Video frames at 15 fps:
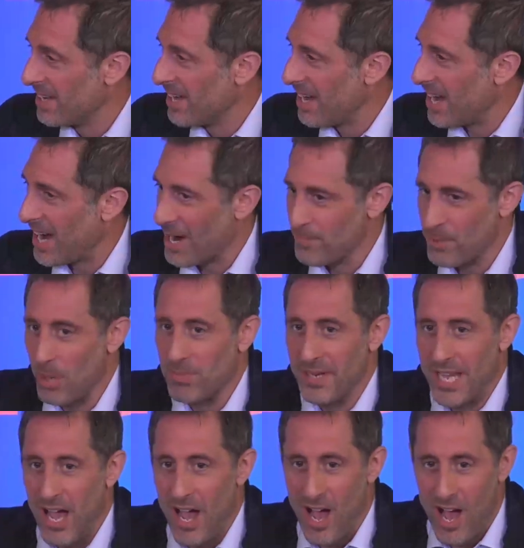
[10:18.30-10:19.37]
probably
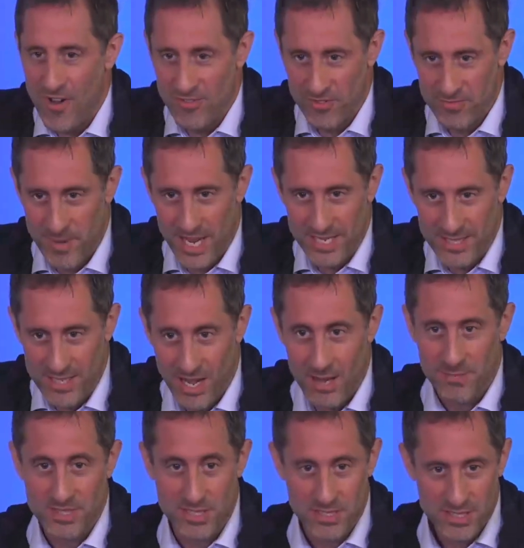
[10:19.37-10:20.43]
half of my time
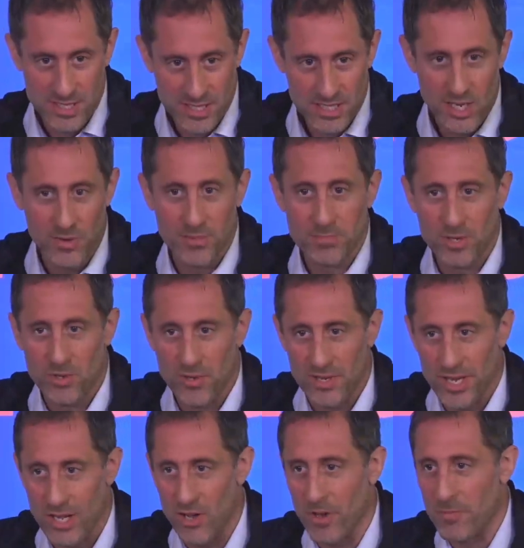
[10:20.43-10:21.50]
as a Cisco
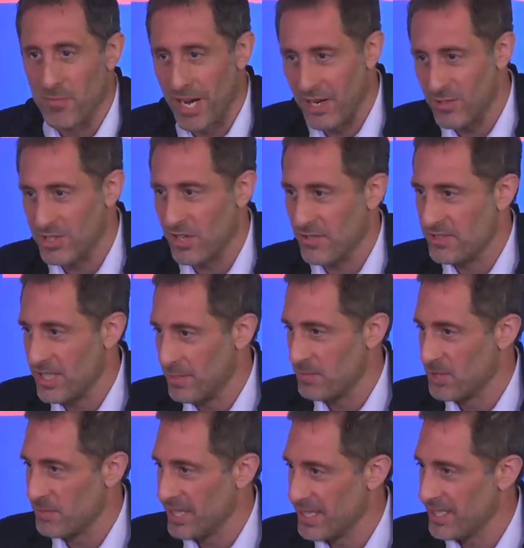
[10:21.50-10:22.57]
employee on Microsoft Teams
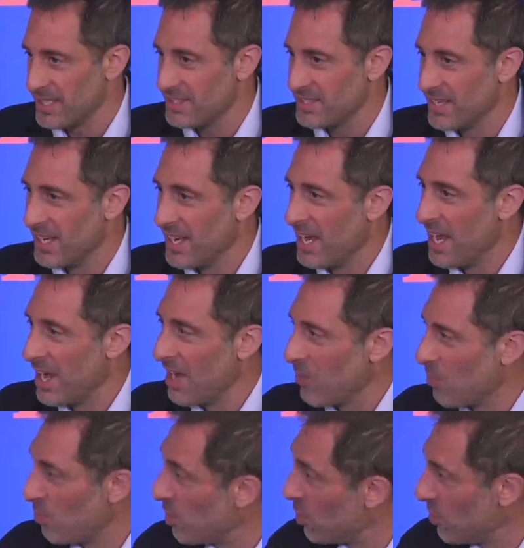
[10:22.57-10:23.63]
meetings.
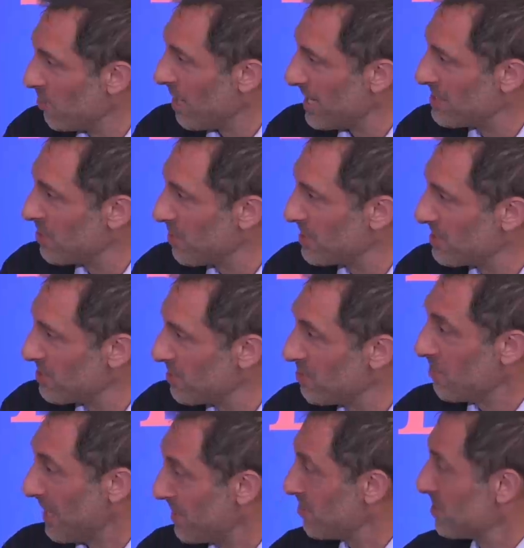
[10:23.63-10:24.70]
Who am I talking to?
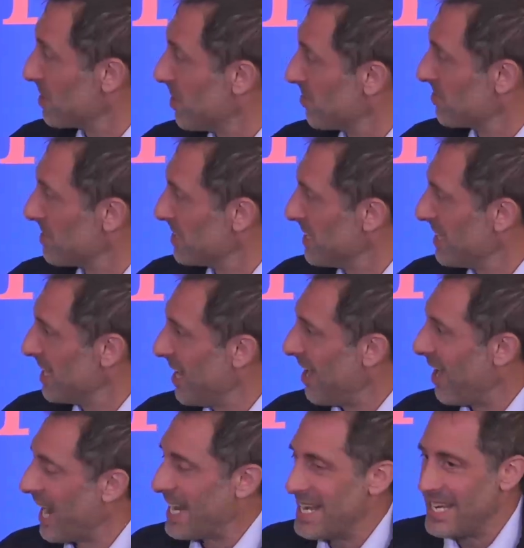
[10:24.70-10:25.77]
Microsoft.
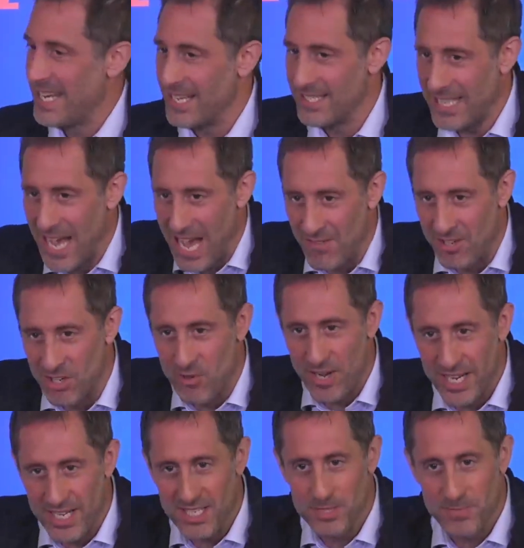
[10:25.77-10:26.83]
I need to have a great
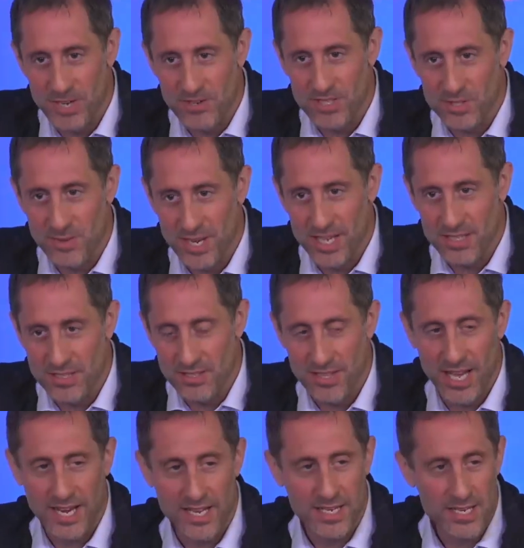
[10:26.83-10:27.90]
experience when I do
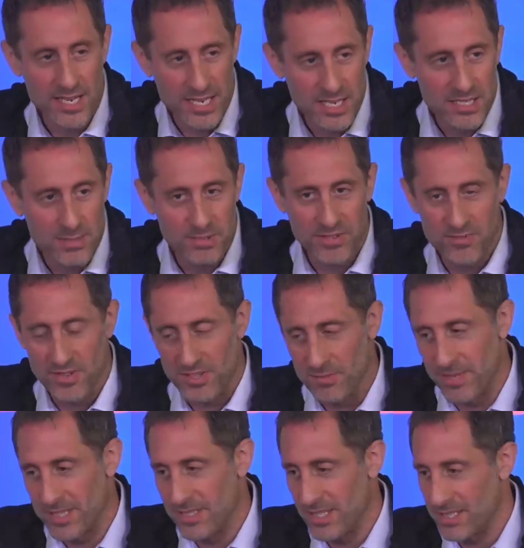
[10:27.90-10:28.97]
that. I need to be
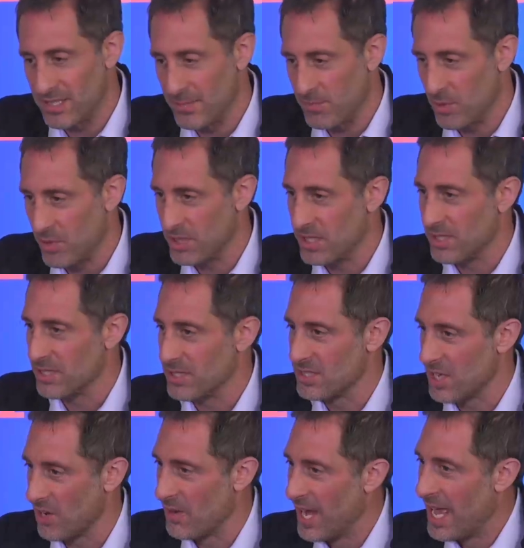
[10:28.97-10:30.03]
fundamentally supported. And
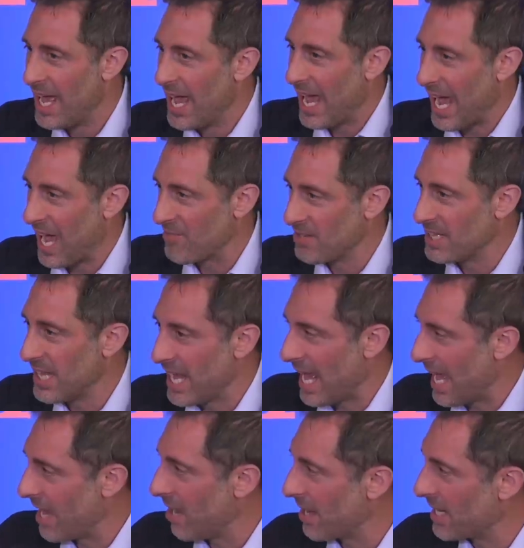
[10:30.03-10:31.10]
so having the
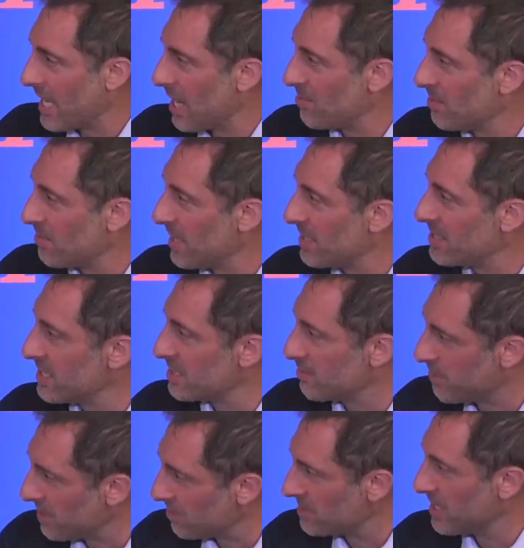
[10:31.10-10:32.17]
AI capabilities
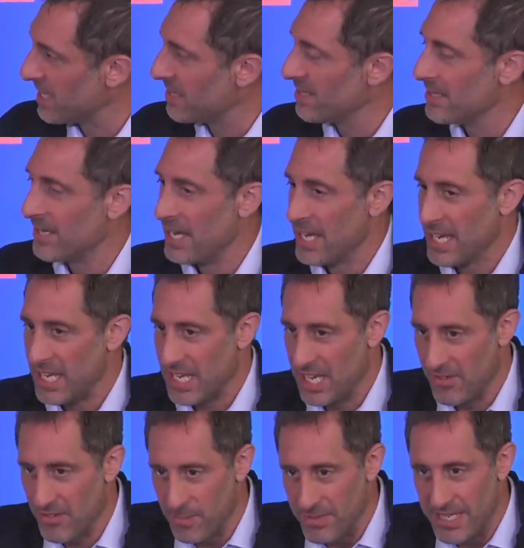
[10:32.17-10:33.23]
built in,
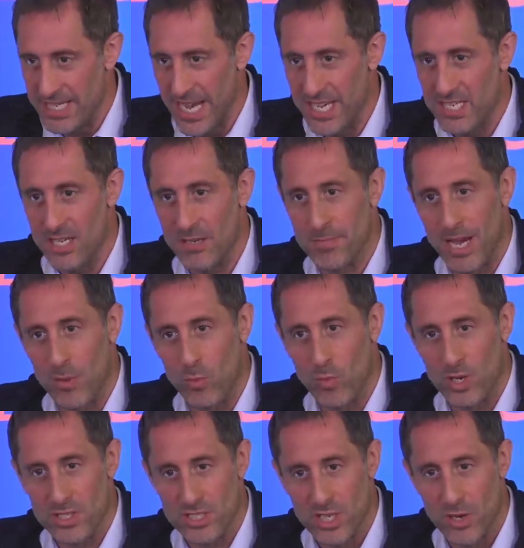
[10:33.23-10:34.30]
giving me data about
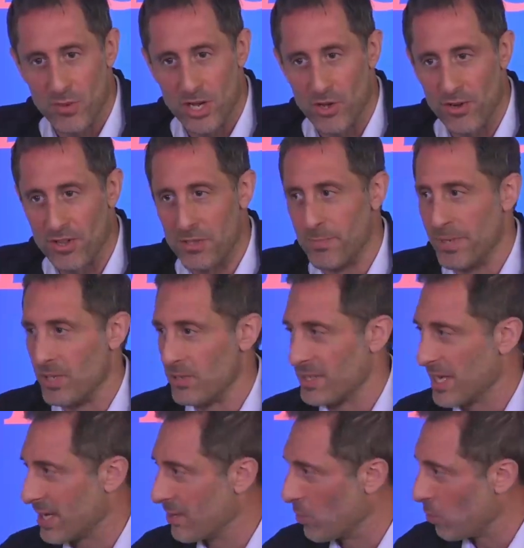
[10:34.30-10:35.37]
what's going on in the
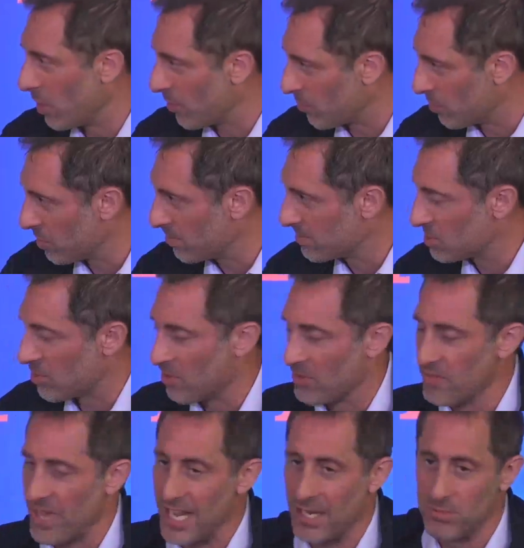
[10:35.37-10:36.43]
building, what rooms are
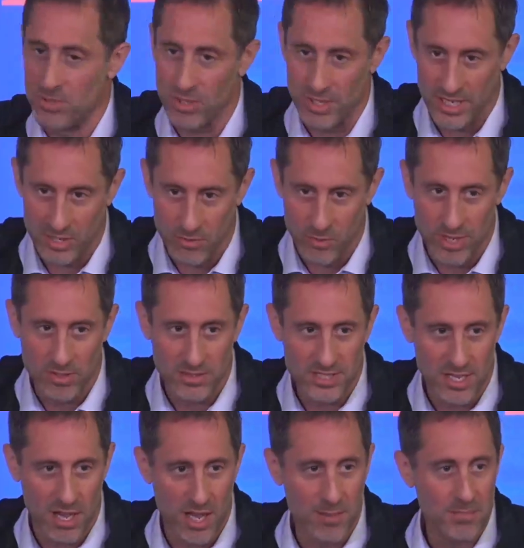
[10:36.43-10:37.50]
available in real
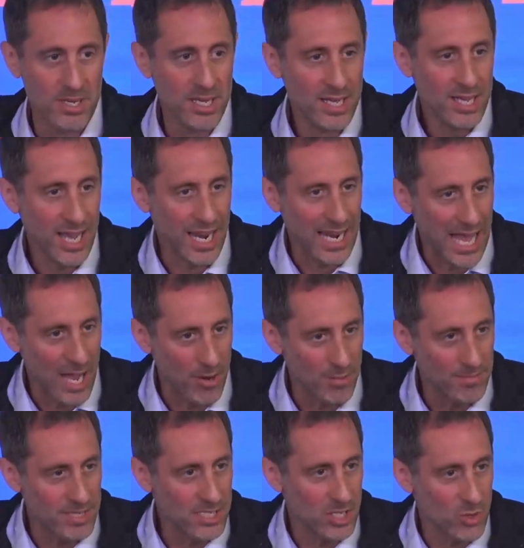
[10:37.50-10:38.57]
time, allowing
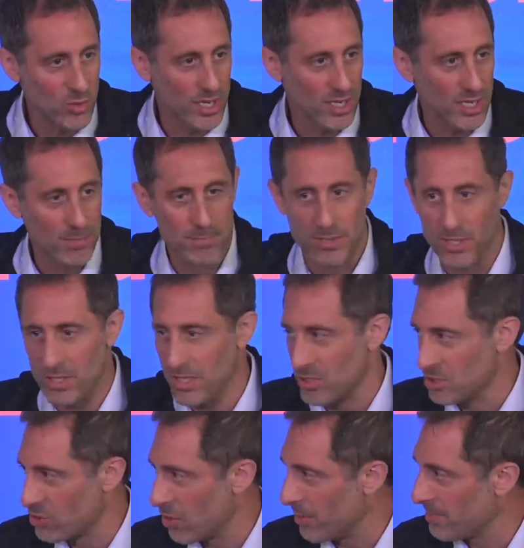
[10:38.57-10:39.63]
me to quickly book and
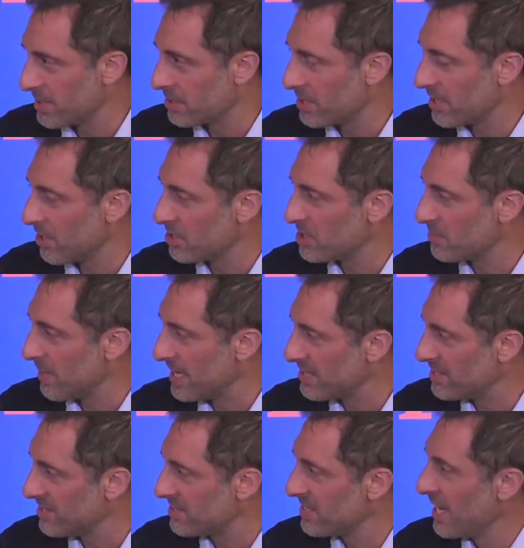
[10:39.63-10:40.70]
drop into those
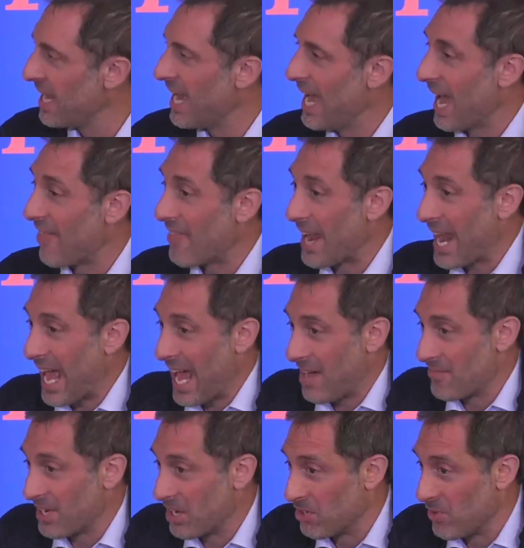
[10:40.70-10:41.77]
spaces, and then
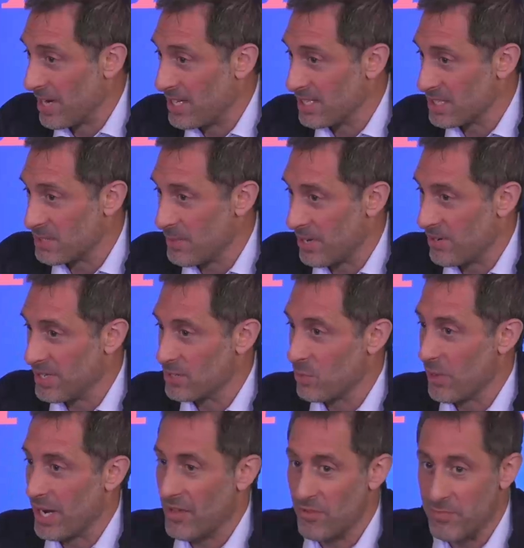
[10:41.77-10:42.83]
having a great experience,
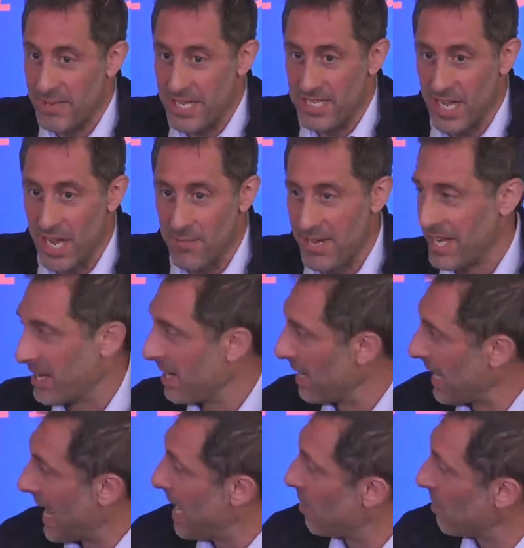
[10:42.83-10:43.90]
whatever meeting I'm in, and
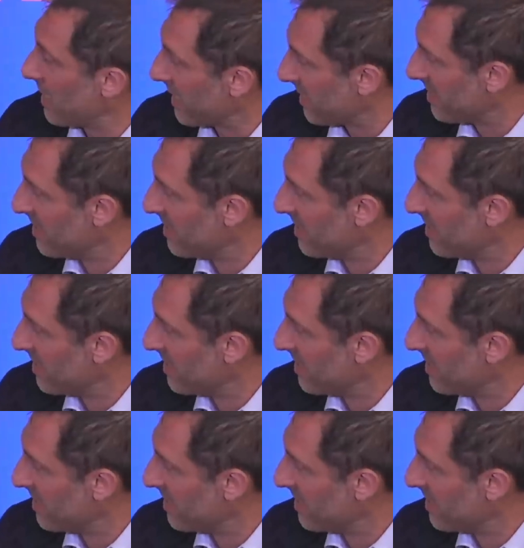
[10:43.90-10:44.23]
allowing